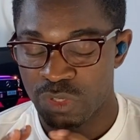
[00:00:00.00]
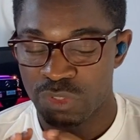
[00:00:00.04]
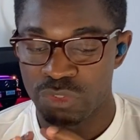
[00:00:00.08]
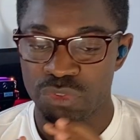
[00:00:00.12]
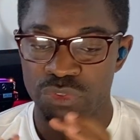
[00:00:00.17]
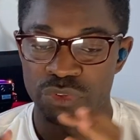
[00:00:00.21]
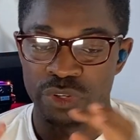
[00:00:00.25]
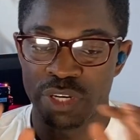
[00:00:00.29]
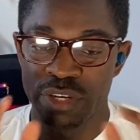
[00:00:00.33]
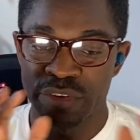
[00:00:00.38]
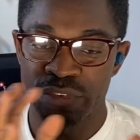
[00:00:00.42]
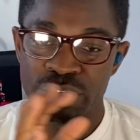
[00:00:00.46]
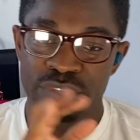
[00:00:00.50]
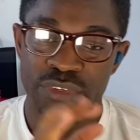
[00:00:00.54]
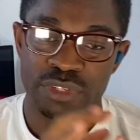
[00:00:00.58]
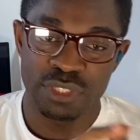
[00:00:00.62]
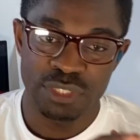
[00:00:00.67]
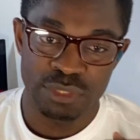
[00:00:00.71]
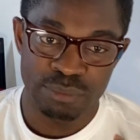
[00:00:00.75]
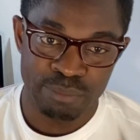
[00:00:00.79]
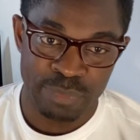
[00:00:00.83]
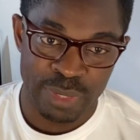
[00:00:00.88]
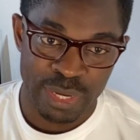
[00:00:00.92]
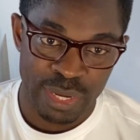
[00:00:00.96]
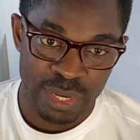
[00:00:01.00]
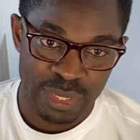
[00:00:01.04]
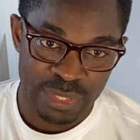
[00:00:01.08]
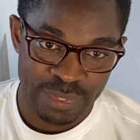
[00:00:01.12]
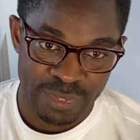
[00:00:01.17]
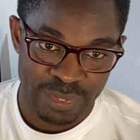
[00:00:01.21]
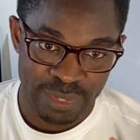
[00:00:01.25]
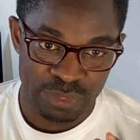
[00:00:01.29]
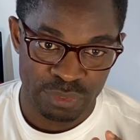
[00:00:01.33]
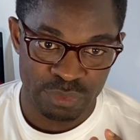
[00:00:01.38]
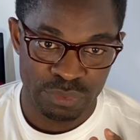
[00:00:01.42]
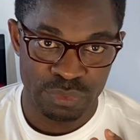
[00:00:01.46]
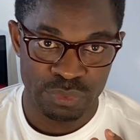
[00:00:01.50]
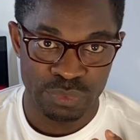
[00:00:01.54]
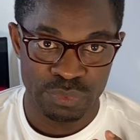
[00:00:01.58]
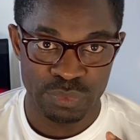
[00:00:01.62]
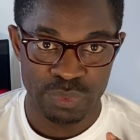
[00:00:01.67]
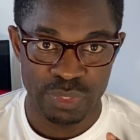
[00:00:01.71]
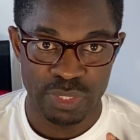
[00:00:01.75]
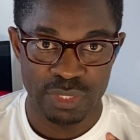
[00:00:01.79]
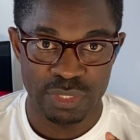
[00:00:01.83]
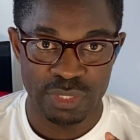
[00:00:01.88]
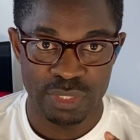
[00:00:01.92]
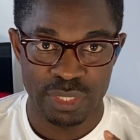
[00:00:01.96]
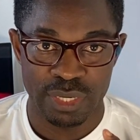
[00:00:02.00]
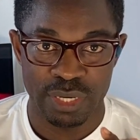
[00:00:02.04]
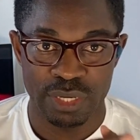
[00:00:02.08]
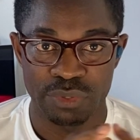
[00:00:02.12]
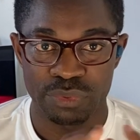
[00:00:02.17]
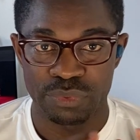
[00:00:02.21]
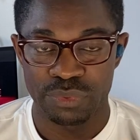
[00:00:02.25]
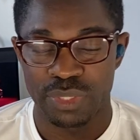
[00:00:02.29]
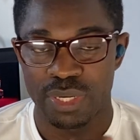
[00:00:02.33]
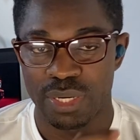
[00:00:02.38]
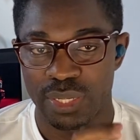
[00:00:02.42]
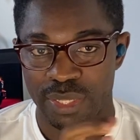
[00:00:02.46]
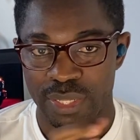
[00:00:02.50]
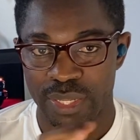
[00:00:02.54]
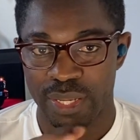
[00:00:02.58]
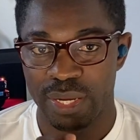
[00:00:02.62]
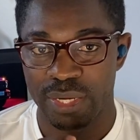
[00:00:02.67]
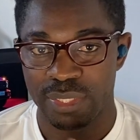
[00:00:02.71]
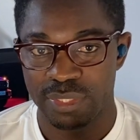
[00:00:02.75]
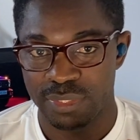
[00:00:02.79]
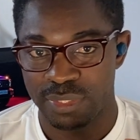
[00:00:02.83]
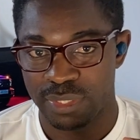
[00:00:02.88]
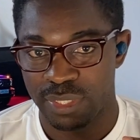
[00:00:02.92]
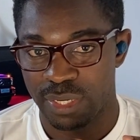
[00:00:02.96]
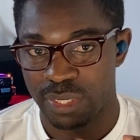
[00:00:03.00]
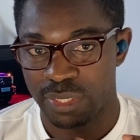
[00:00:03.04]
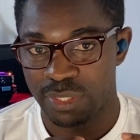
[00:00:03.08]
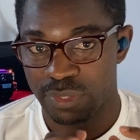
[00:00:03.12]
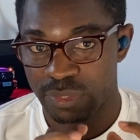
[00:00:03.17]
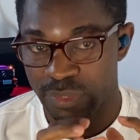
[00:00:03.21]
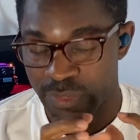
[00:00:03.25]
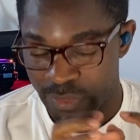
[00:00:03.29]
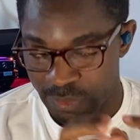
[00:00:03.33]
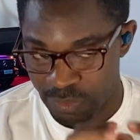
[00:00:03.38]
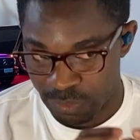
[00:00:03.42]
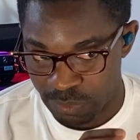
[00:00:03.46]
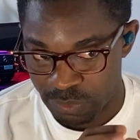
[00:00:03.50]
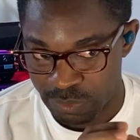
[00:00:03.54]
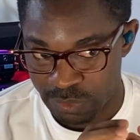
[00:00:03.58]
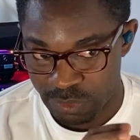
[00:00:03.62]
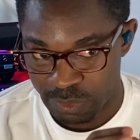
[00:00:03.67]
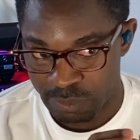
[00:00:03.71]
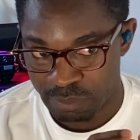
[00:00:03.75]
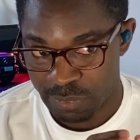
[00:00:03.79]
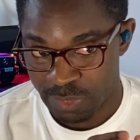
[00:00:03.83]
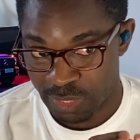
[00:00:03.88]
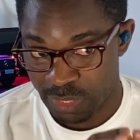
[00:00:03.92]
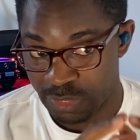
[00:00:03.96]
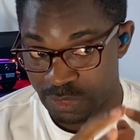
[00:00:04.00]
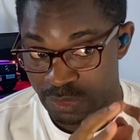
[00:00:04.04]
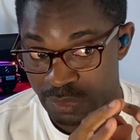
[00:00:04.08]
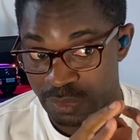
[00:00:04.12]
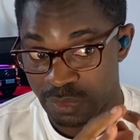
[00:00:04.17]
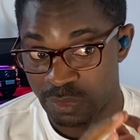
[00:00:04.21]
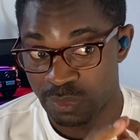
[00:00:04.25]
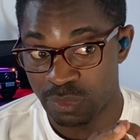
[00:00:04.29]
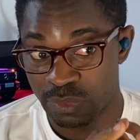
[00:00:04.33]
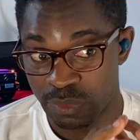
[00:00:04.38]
So if it is bad that you're doing, that you realize that sometimes